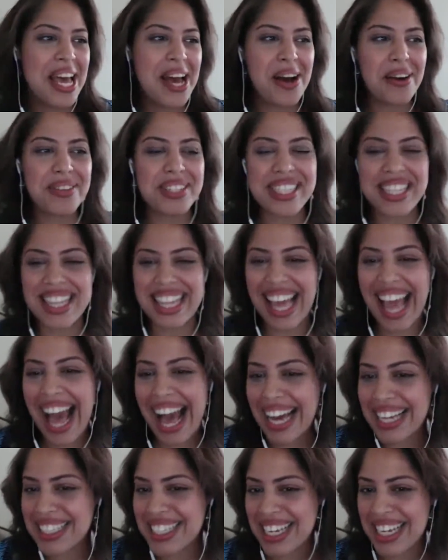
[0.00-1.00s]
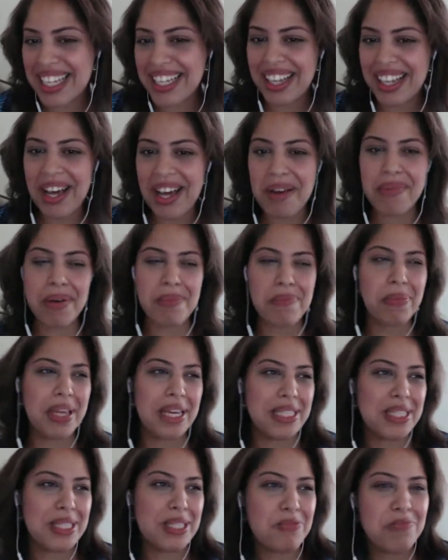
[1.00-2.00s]
I was in the acting club. I
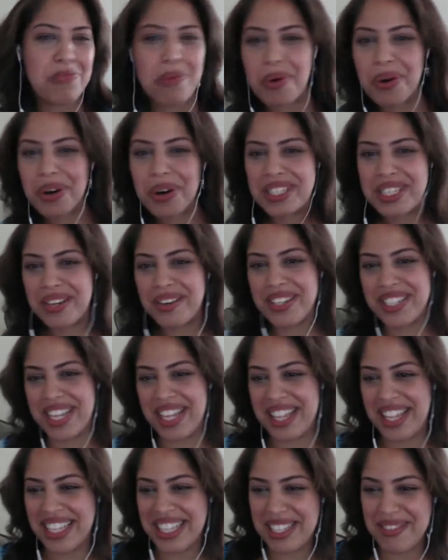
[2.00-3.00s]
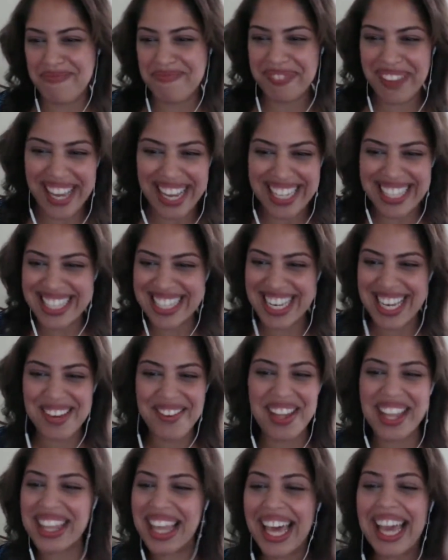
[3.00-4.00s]
played sports. I was on the debate team.
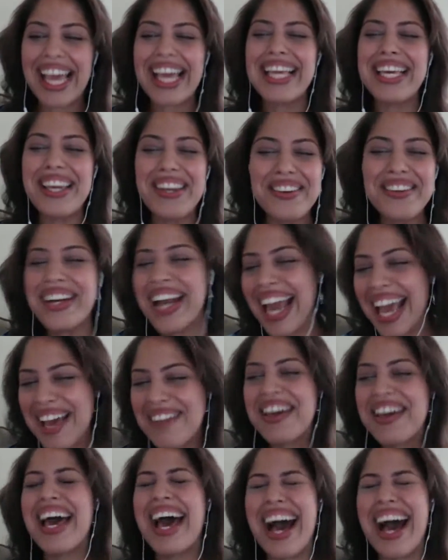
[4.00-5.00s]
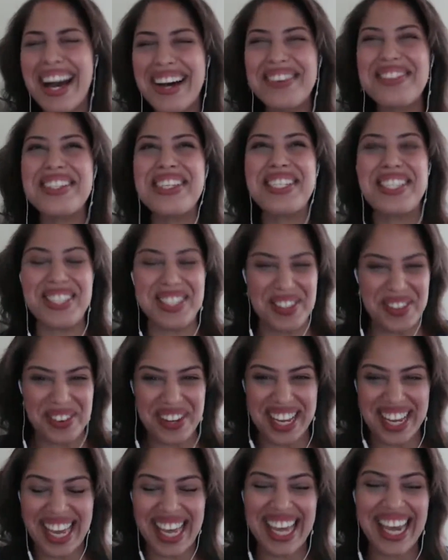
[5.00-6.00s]
Like, you name it, I was
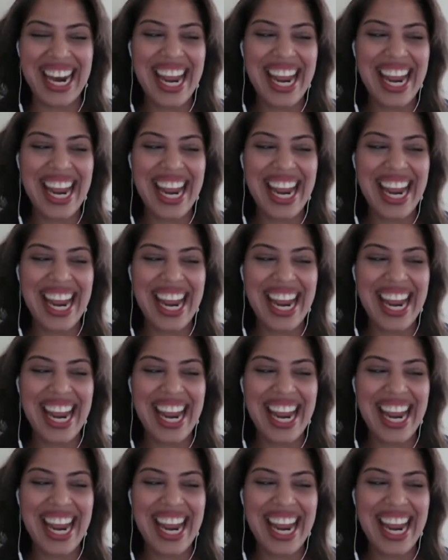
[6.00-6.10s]
doing it.